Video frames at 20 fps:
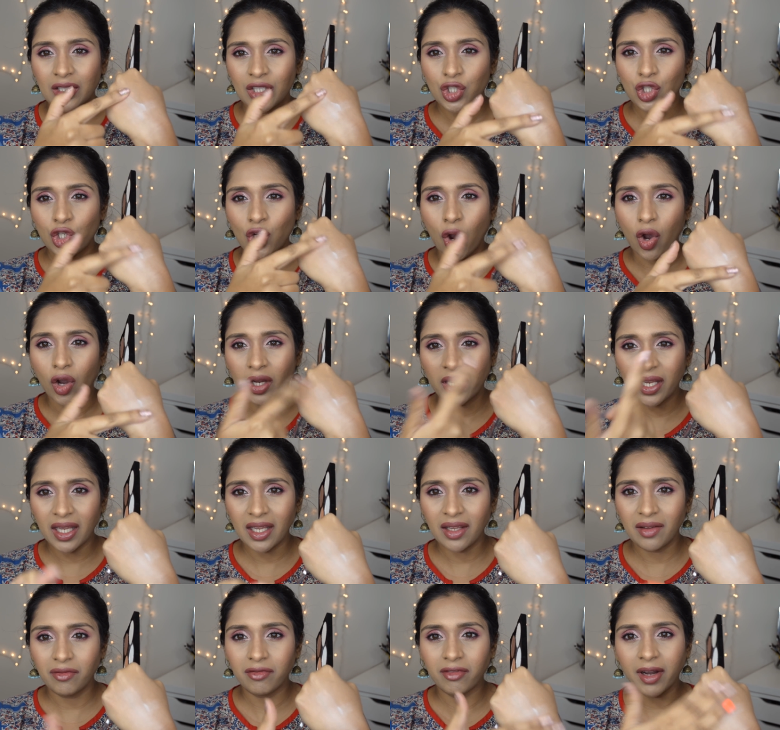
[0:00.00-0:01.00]

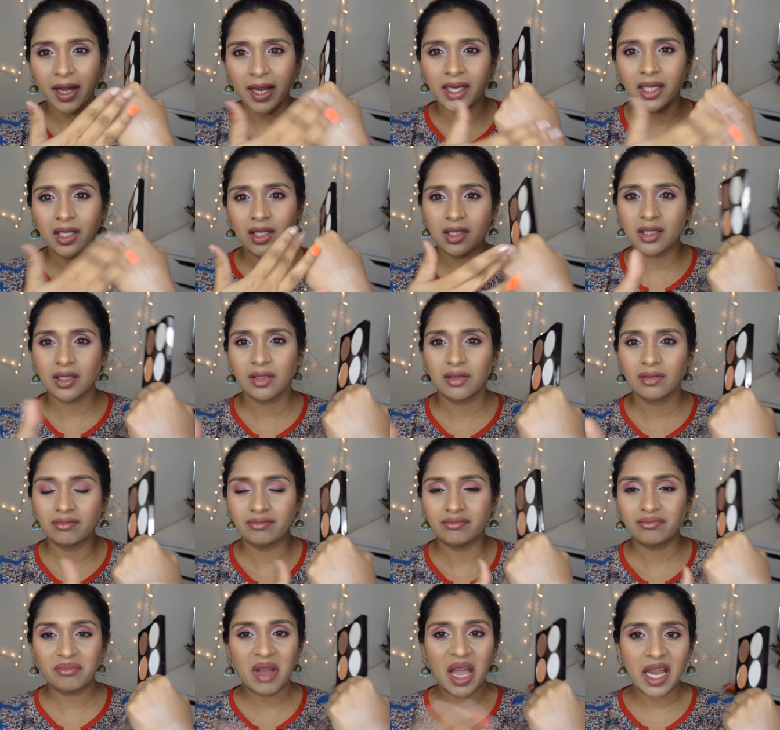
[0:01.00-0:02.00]
chalky white
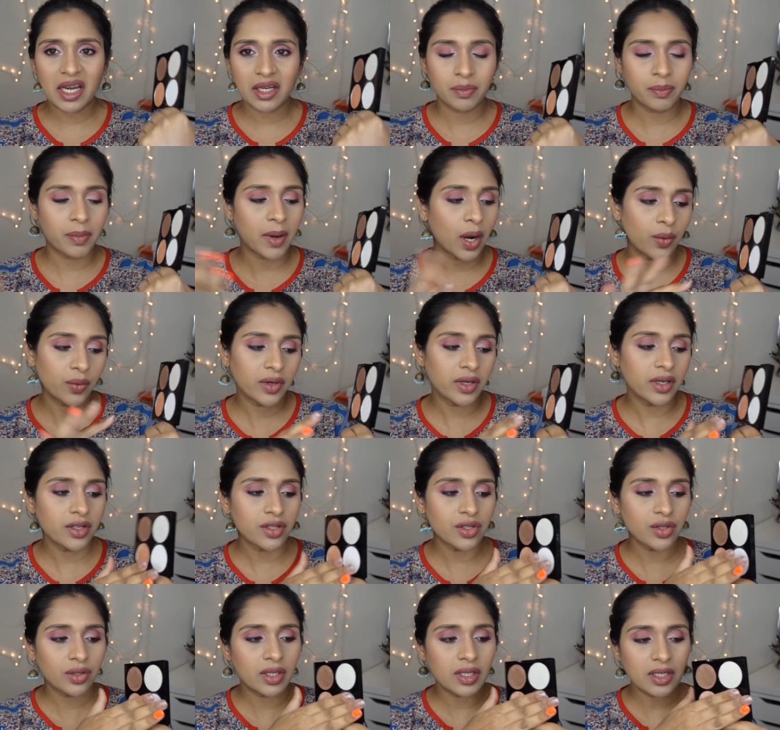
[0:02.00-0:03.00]
matte powder.
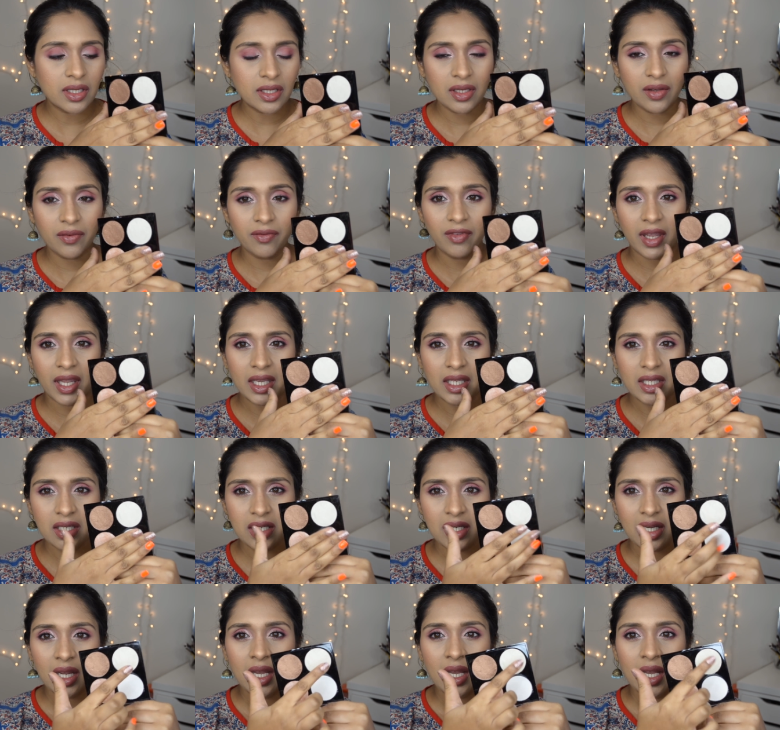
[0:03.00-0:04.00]
So this is a
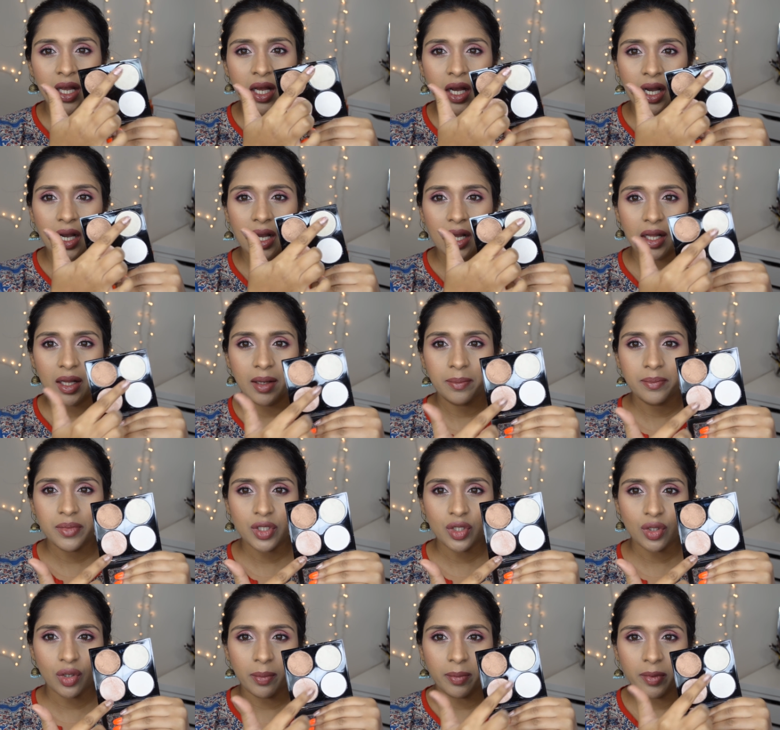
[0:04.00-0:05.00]
waste.
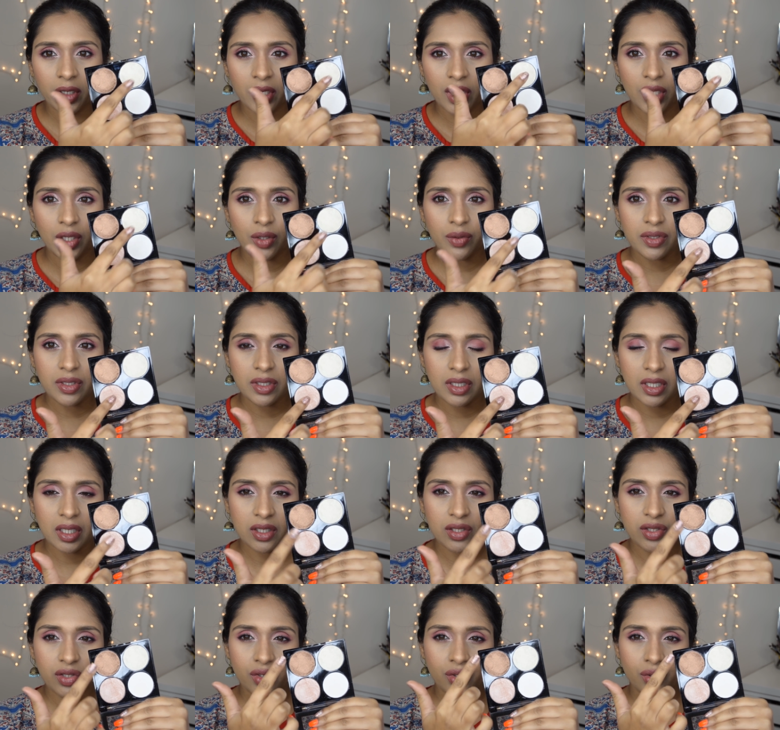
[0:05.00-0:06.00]
So I'm going to use
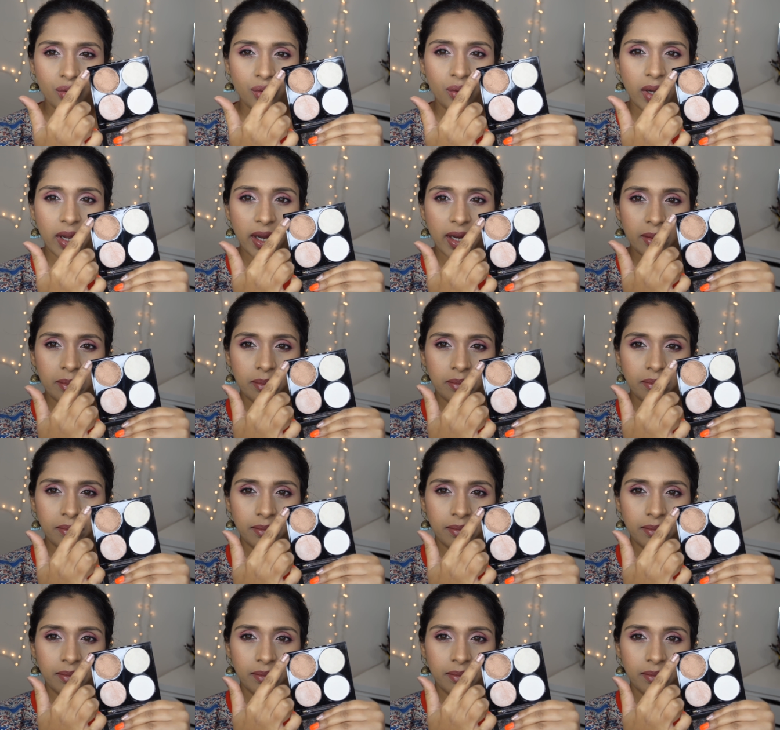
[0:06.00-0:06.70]
these two and